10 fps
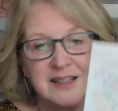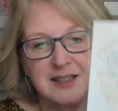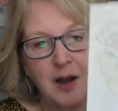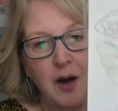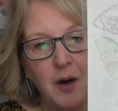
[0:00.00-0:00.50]

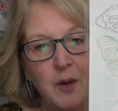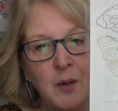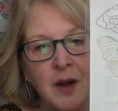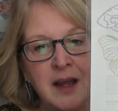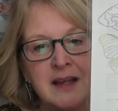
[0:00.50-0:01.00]

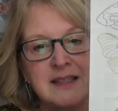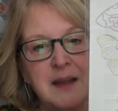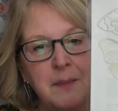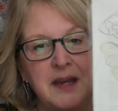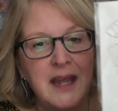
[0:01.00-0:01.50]
So
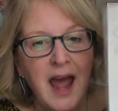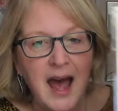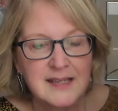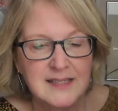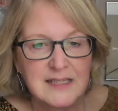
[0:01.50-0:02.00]
somebody
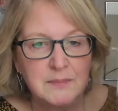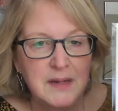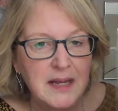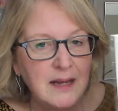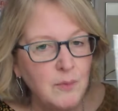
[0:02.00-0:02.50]
asked
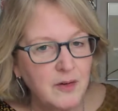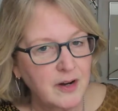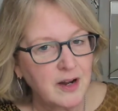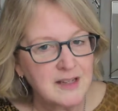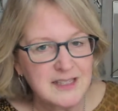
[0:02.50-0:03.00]
me, one of
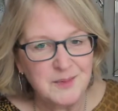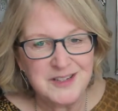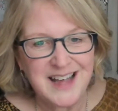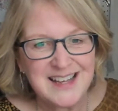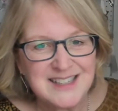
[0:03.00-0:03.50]
our
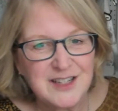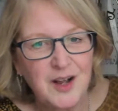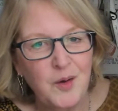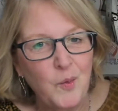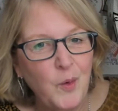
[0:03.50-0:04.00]
customers asked,
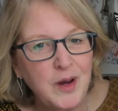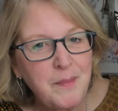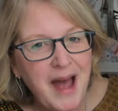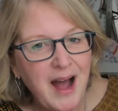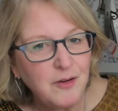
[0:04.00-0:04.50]
what
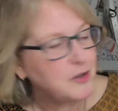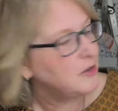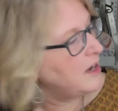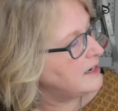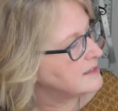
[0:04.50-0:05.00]
about
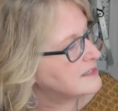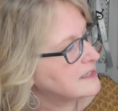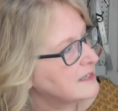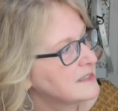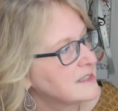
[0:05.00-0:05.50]
creating
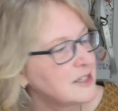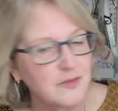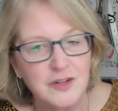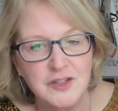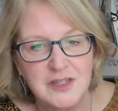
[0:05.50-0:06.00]
stick and stitch
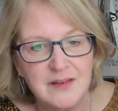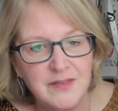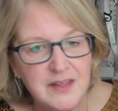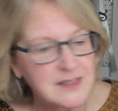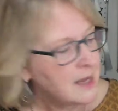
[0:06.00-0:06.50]
versions
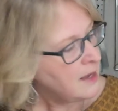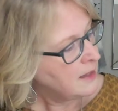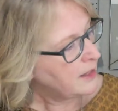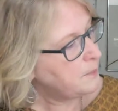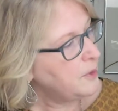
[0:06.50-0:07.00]
of this,
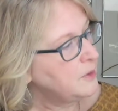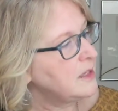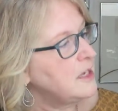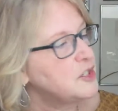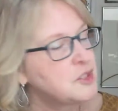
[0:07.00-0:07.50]
like
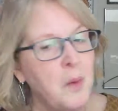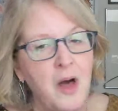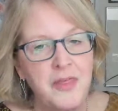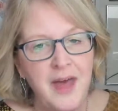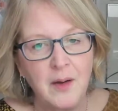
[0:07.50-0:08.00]
pulling each
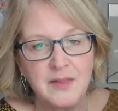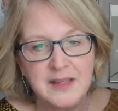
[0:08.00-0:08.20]
moth out?